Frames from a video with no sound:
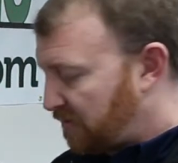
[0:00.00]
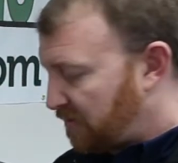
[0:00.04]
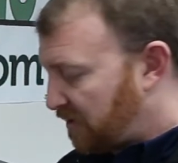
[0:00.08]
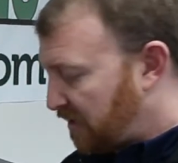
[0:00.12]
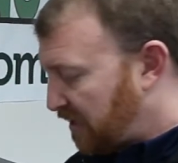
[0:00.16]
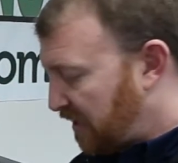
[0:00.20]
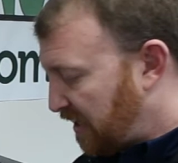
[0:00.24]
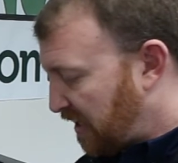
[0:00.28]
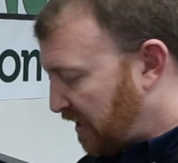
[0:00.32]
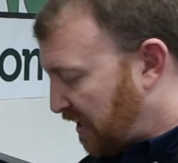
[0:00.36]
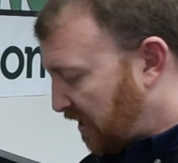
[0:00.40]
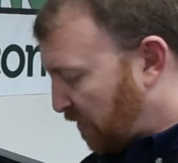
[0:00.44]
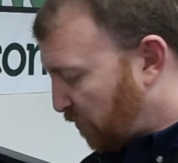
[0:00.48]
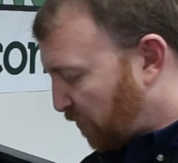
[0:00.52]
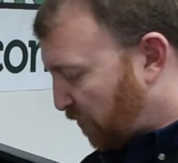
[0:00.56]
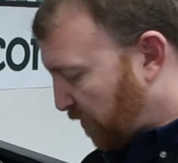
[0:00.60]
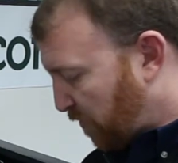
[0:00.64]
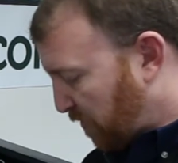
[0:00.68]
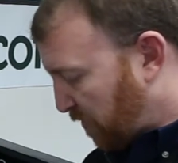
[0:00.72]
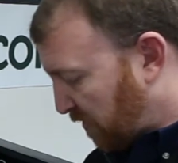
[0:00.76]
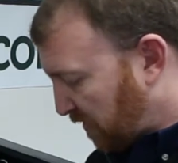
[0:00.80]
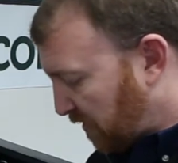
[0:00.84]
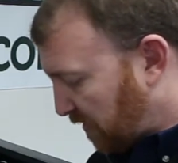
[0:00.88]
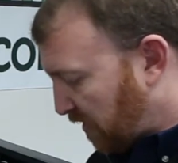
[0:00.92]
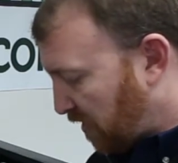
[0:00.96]
and we
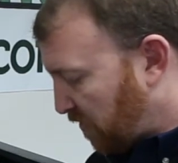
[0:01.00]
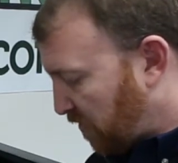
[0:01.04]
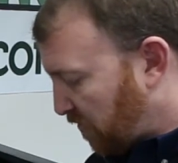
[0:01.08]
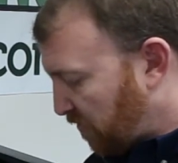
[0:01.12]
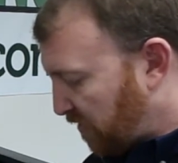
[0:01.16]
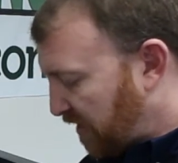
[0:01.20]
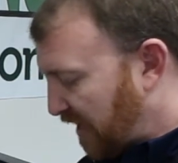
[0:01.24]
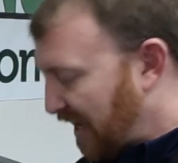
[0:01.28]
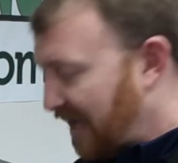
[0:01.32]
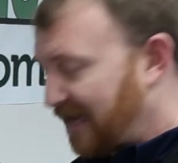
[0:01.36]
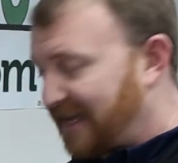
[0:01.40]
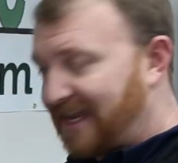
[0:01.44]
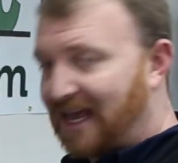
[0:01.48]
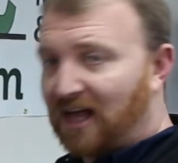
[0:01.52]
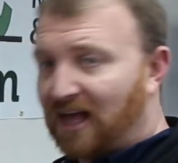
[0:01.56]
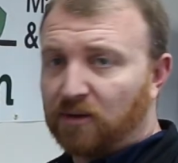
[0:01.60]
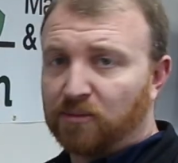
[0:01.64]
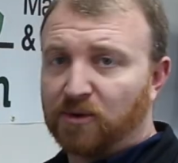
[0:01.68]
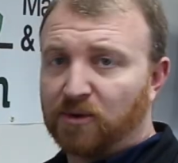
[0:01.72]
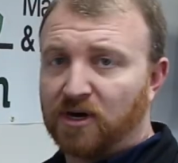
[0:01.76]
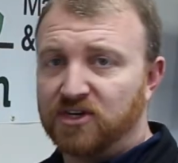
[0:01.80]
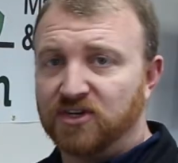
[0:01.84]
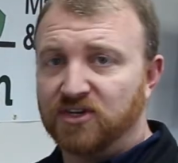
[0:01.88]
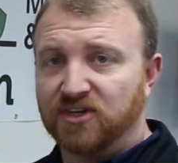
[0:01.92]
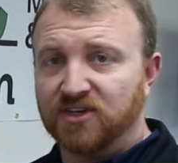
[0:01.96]
will load a
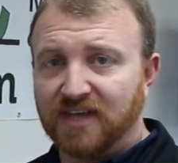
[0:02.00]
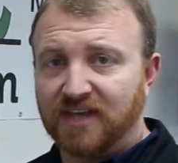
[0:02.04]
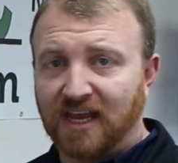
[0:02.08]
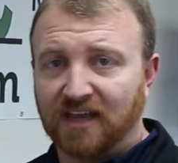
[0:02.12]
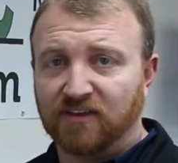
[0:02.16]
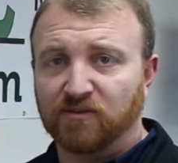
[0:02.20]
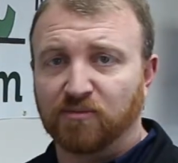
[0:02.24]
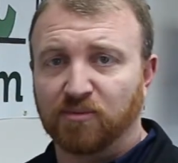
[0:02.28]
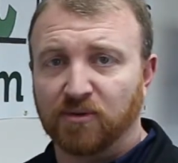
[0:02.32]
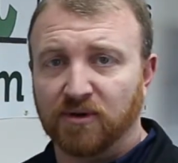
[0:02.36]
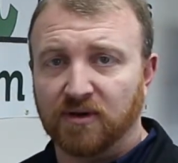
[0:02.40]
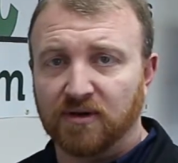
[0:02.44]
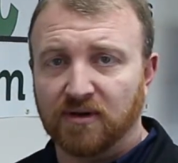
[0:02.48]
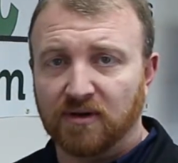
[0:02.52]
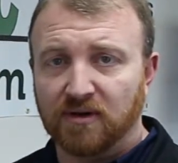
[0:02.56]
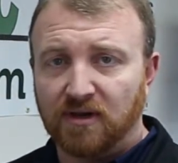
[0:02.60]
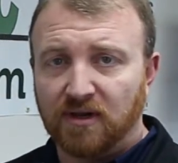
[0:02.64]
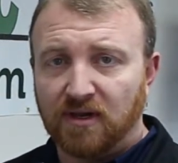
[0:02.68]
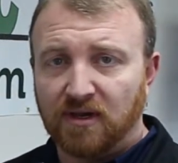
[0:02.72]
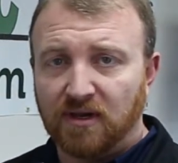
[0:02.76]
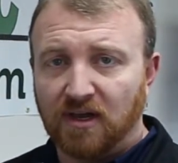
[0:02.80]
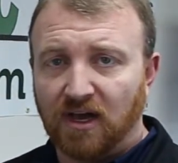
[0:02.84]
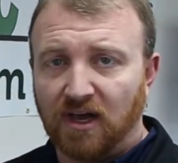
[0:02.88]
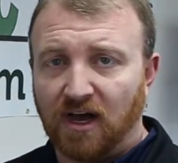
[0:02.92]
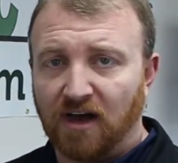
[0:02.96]
calibration test print
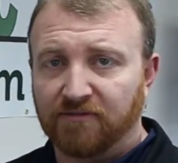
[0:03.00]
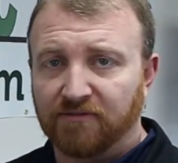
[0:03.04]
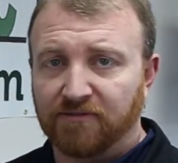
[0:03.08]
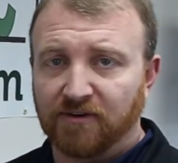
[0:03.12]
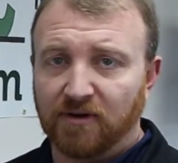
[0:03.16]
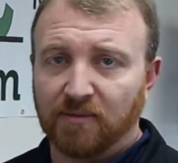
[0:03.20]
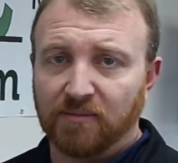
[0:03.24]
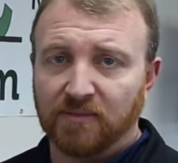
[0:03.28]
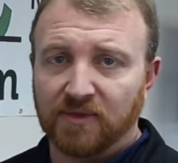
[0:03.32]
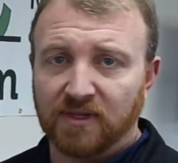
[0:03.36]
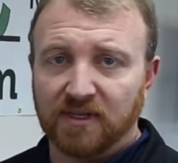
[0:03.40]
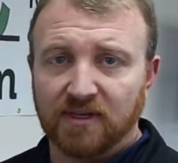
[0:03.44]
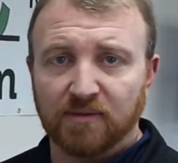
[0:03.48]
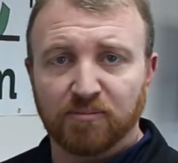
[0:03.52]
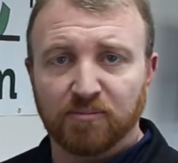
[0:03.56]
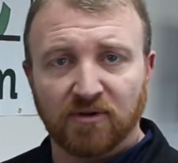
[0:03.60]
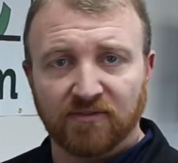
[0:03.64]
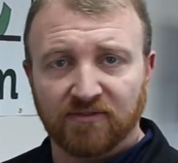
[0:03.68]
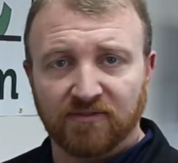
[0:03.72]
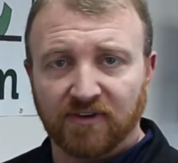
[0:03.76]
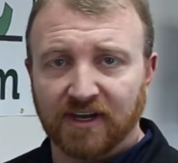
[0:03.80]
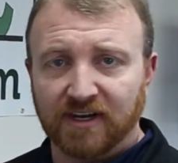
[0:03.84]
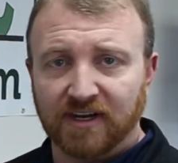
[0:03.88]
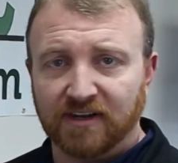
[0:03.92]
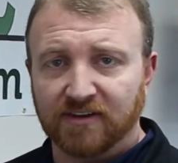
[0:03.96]
off from the
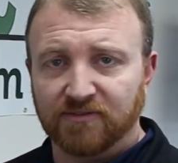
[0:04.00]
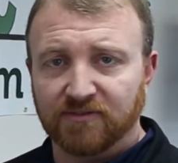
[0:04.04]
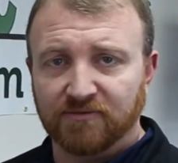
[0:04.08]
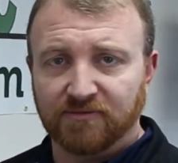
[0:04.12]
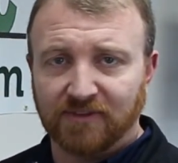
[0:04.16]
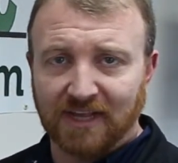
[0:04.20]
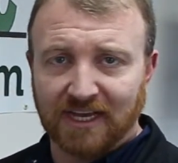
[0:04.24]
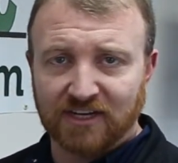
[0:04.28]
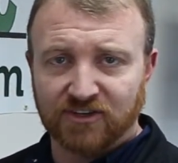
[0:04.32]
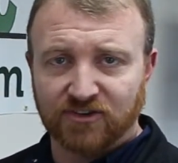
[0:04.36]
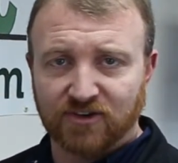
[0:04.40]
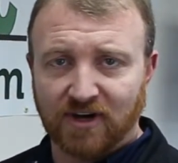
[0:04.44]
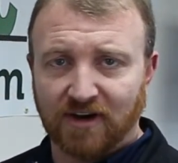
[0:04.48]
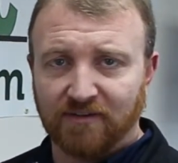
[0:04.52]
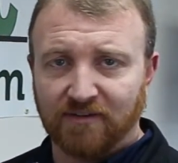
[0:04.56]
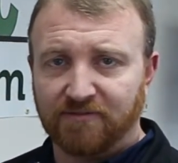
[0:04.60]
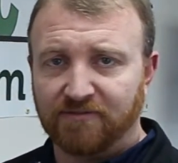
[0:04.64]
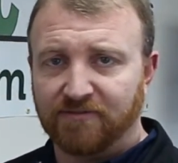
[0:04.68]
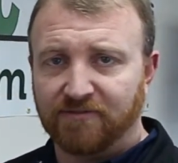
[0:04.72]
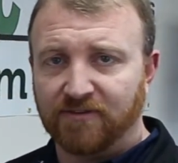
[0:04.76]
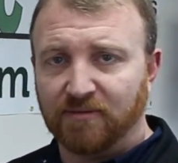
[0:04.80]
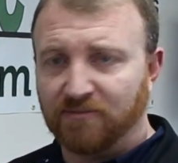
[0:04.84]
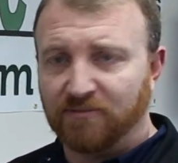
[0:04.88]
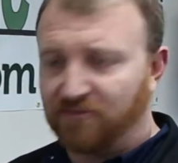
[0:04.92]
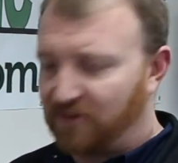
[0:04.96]
provided flash drive
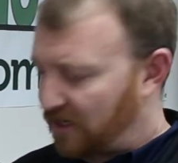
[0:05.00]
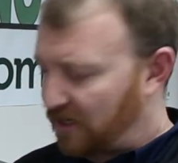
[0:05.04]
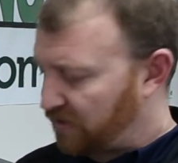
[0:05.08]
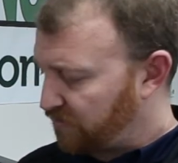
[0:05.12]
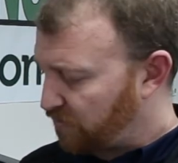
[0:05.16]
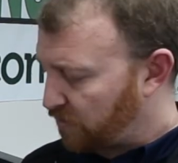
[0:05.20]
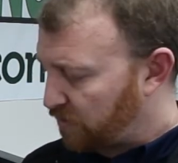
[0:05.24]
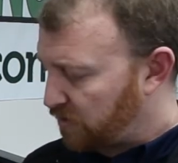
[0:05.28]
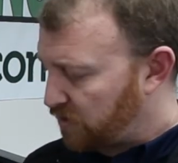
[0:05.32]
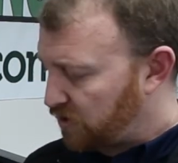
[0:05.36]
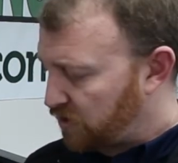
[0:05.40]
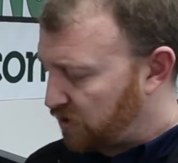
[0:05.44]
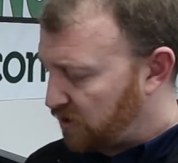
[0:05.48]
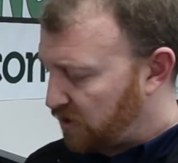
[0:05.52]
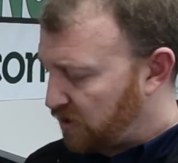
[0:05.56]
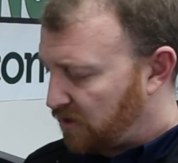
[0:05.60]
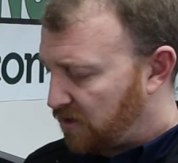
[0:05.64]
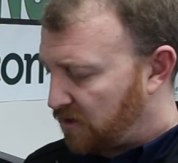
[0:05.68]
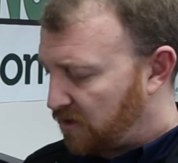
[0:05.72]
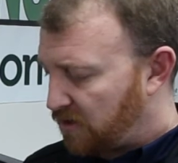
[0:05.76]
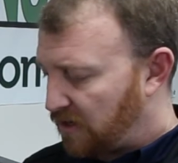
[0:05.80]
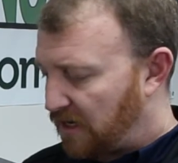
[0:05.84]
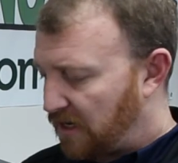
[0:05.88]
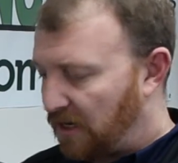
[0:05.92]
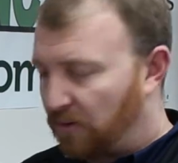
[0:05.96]
from FlashForge,
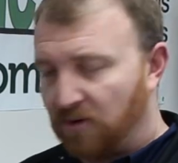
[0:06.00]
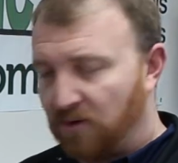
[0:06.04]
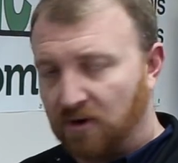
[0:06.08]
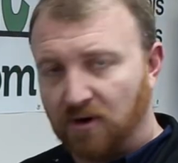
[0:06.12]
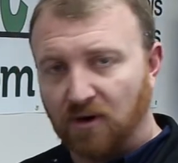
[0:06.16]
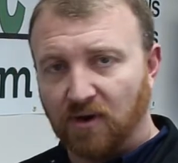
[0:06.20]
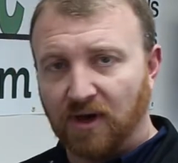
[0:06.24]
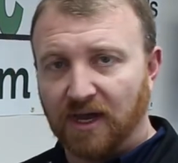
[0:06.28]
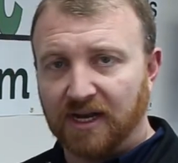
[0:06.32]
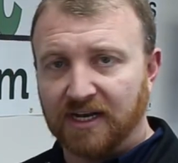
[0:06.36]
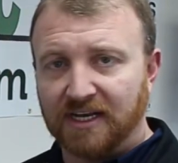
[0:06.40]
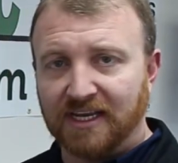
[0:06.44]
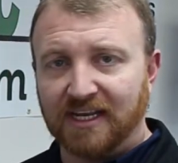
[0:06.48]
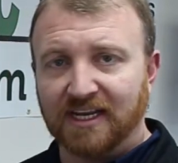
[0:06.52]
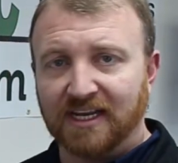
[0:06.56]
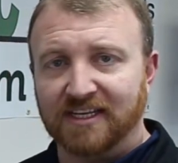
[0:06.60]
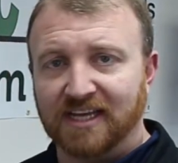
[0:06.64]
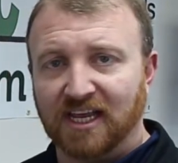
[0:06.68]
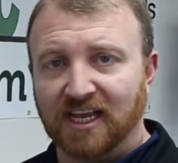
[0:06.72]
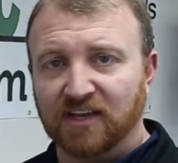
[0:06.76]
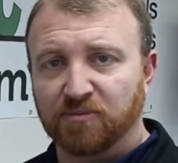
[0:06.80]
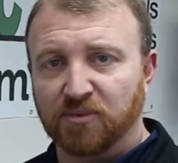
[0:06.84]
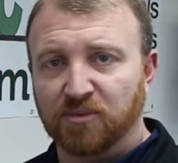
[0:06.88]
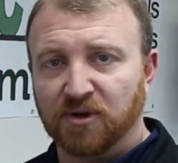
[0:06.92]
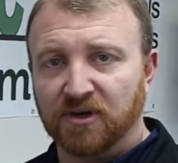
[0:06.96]
and we'll go ahead and get a
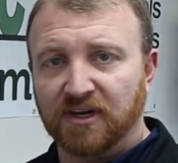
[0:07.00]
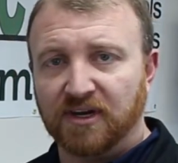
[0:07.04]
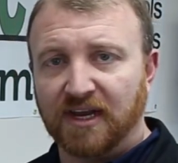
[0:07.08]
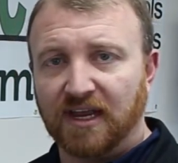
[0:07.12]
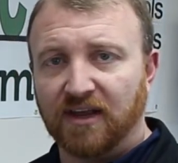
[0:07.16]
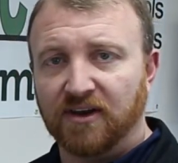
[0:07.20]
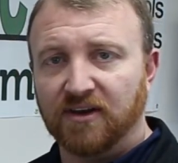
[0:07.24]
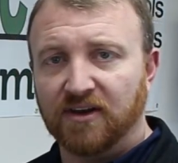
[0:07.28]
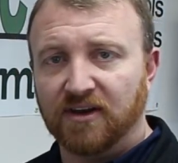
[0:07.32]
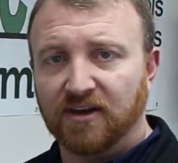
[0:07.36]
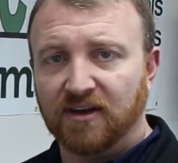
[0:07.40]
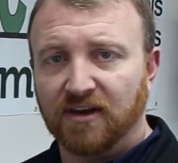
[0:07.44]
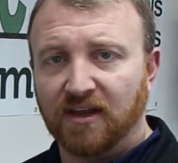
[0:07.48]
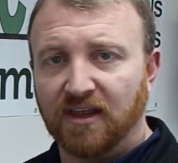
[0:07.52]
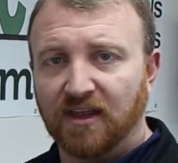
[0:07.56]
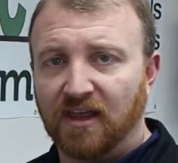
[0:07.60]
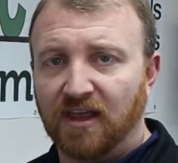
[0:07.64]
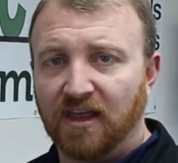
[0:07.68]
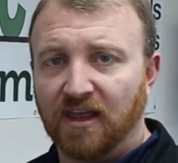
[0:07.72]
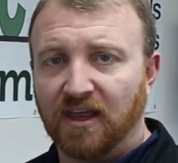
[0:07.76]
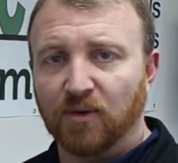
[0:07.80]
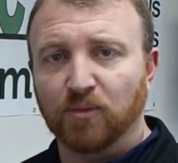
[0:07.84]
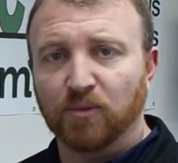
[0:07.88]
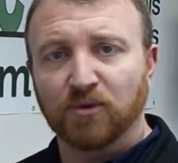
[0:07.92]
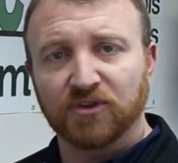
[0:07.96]
test print done,
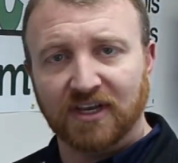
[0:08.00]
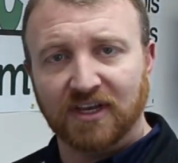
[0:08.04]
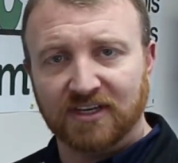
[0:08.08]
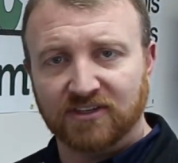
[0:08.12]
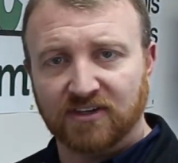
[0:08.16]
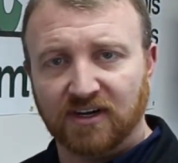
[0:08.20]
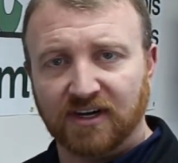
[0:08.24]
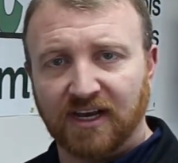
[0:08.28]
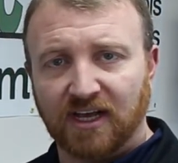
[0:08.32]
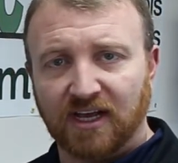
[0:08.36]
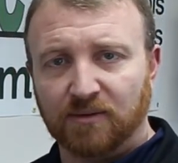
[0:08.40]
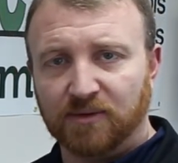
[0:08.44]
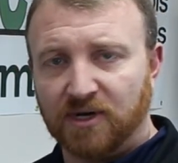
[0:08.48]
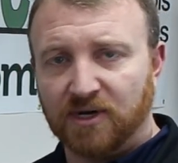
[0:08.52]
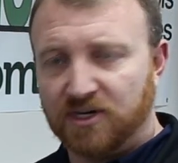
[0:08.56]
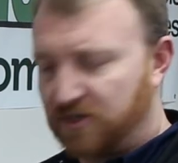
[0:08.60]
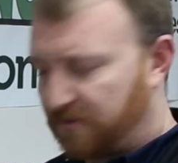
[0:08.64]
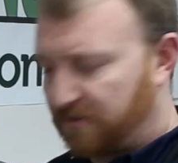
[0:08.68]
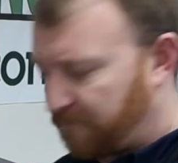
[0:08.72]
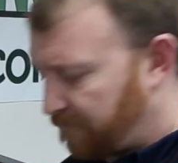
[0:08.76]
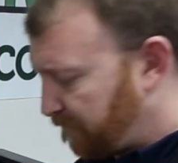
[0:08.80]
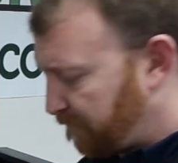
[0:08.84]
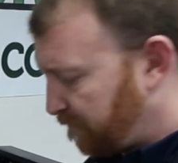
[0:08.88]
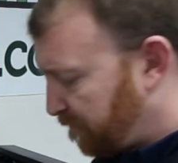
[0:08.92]
and we'll test our calibration.